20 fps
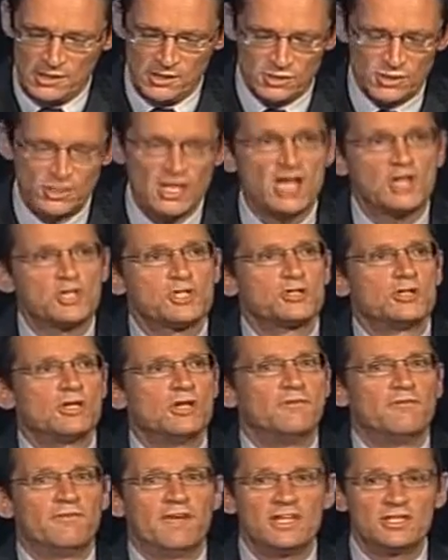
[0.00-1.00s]

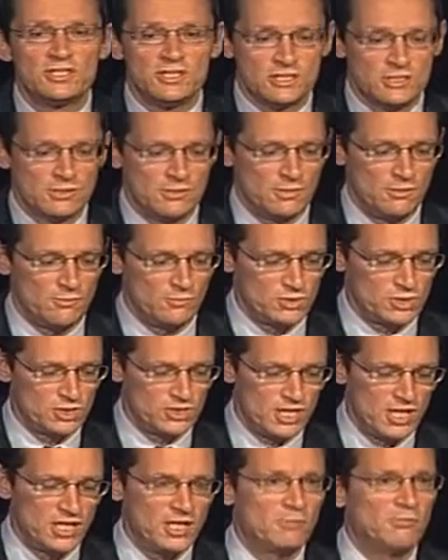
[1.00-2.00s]
international events which are
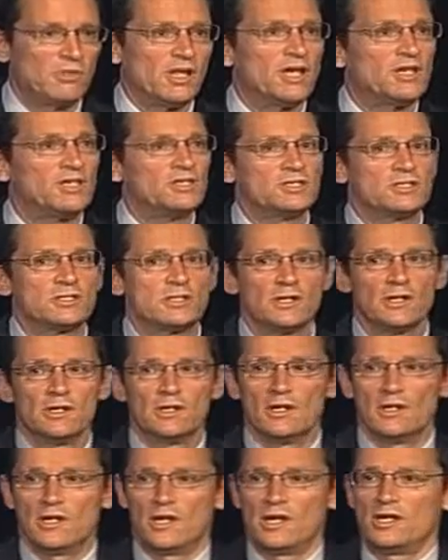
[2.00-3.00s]
taking place
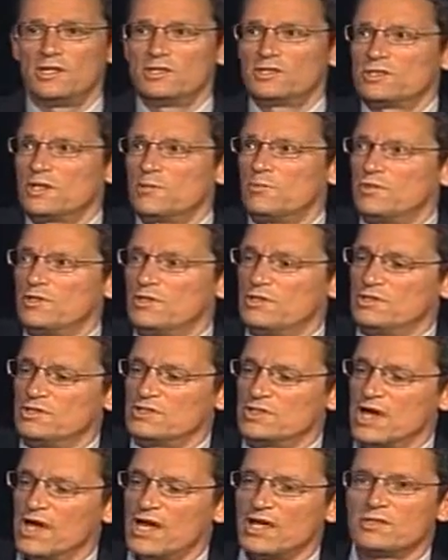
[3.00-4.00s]
and some of the
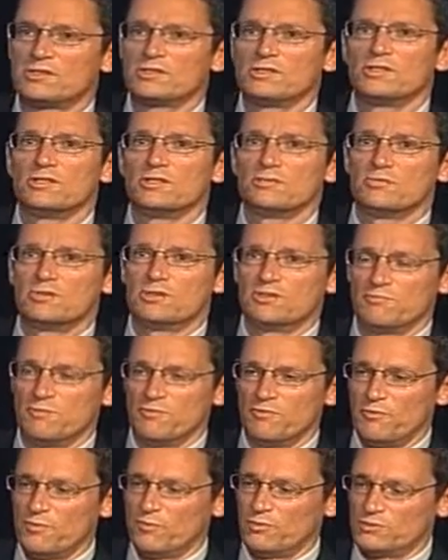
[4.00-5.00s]
disasters which have
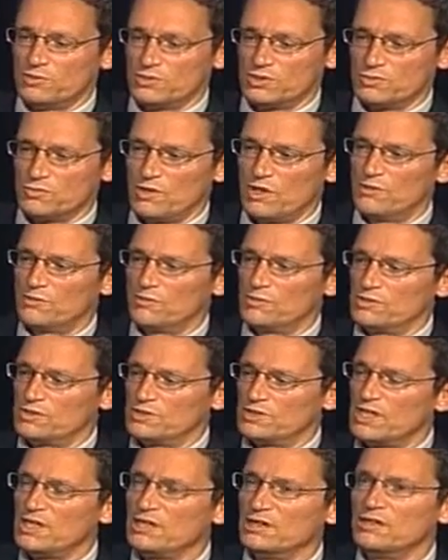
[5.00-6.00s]
befallen Australia and New
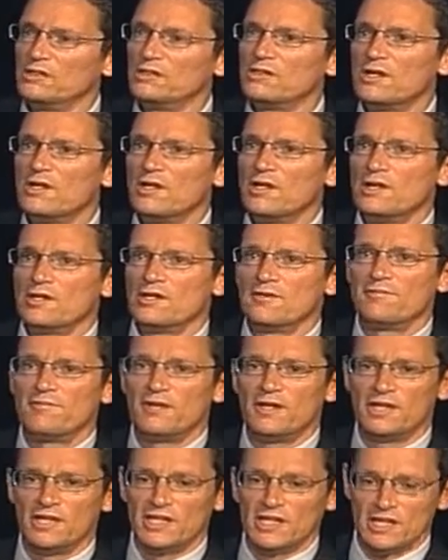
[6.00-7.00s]
Zealand, the
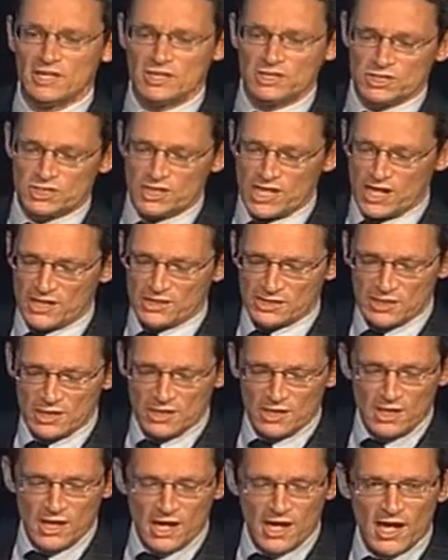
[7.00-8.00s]
feeling is that
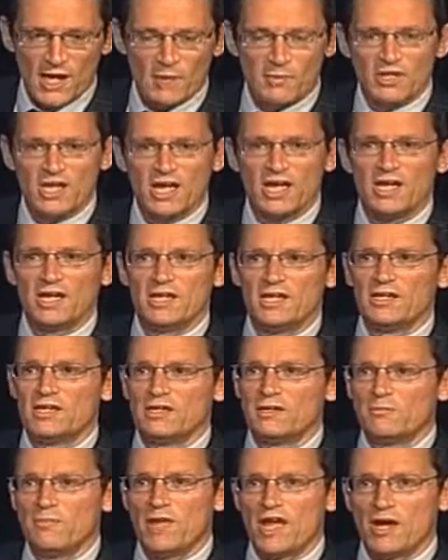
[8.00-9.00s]
M&A
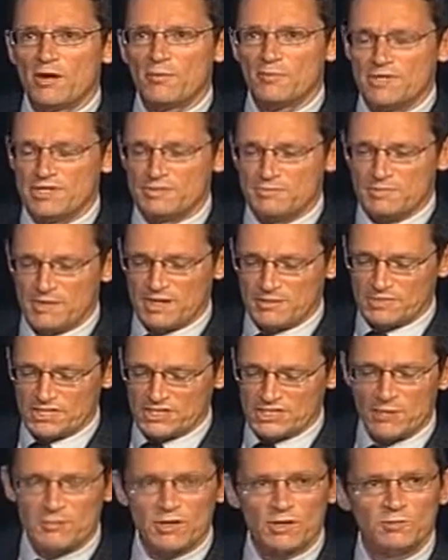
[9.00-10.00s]
may be
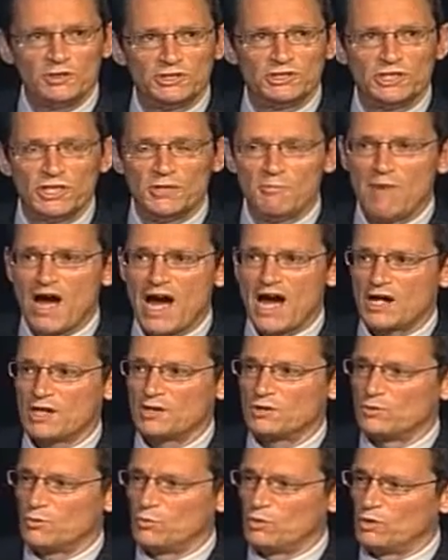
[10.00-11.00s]
something which the
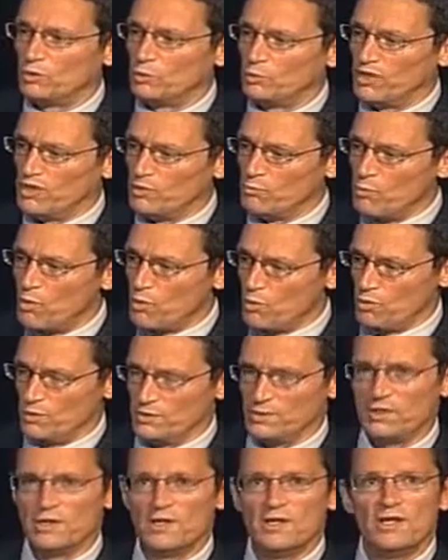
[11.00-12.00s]
market will
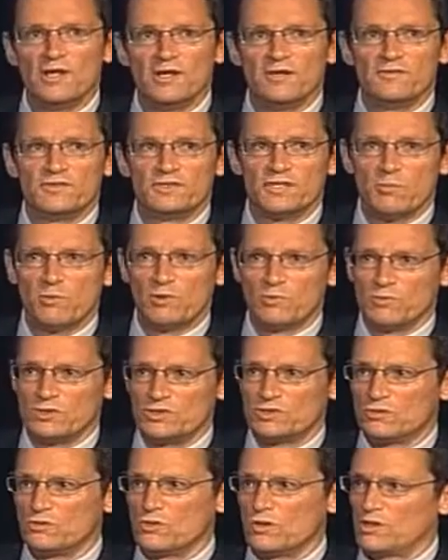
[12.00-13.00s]
reward if someone
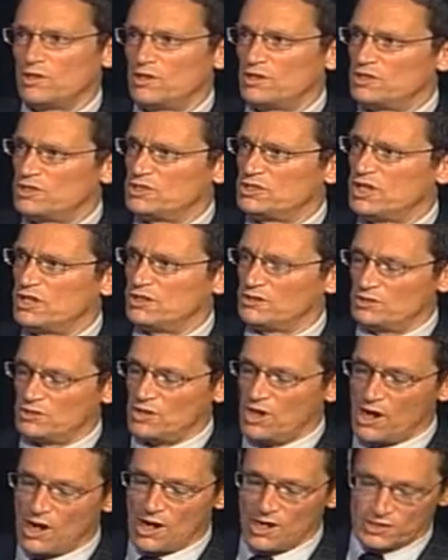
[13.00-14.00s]
was to not only just kick the
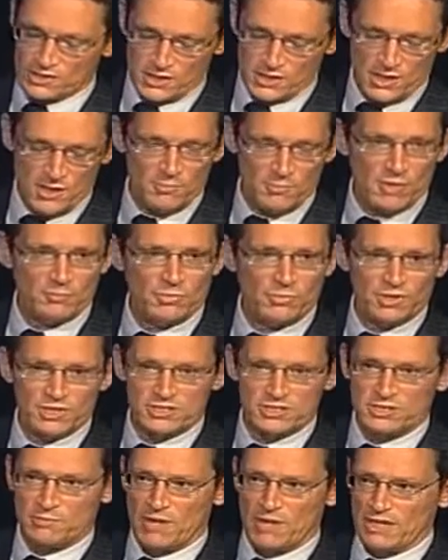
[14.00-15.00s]
tyres but
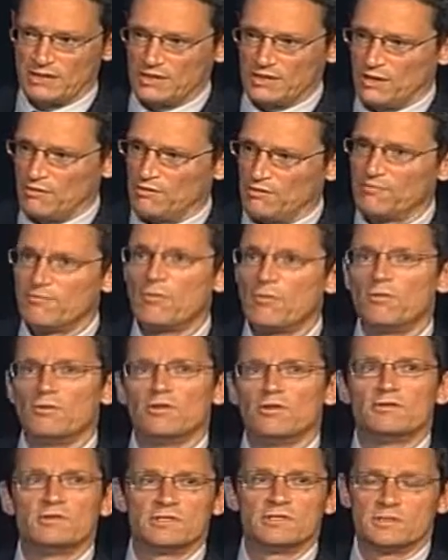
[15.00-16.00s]
press the button going
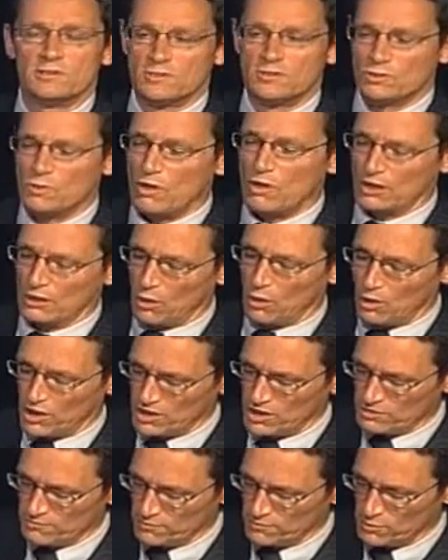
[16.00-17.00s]
forward. There's quite a
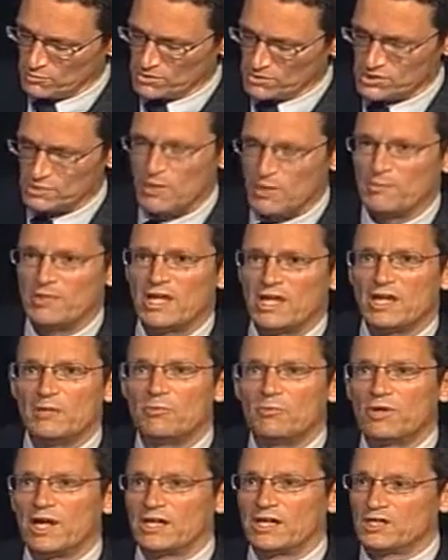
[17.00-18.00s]
long interview with some M&A
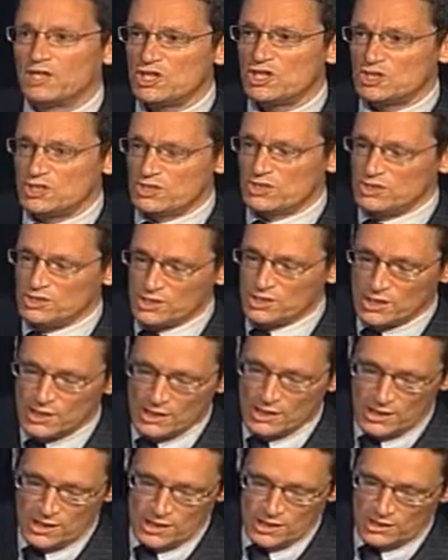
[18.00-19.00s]
practitioners
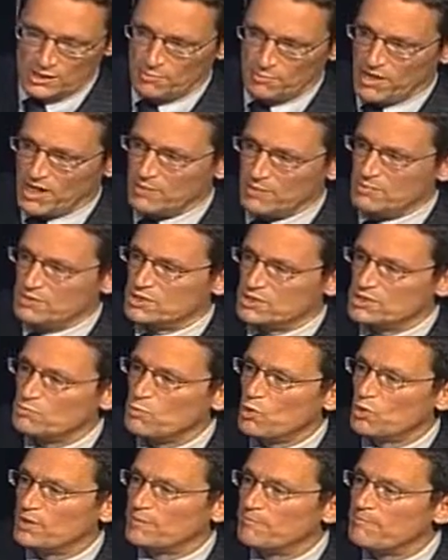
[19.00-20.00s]
in the paper this
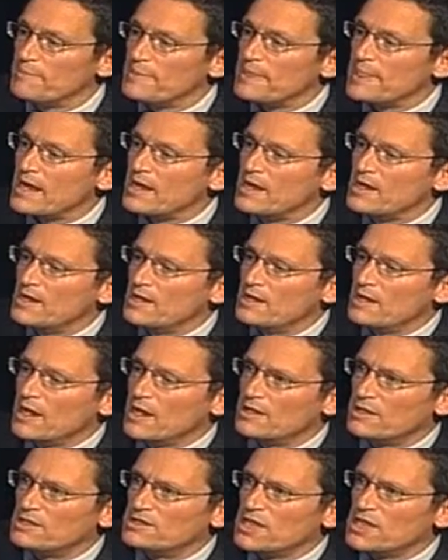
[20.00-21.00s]
morning.
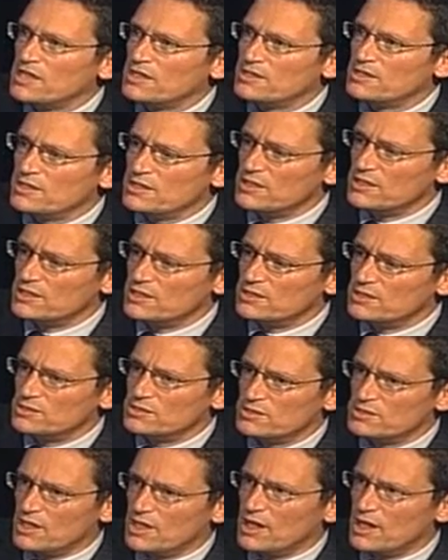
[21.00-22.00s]
The second
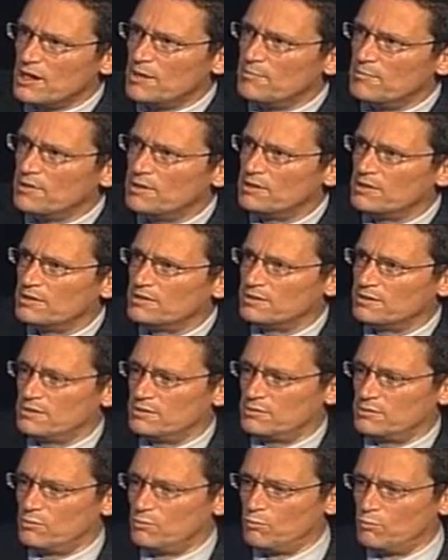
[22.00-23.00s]
is
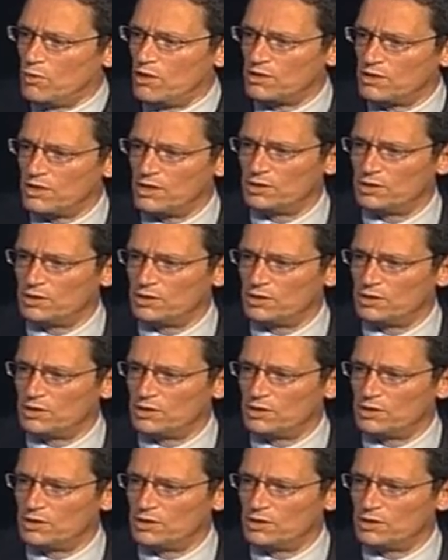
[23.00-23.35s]
what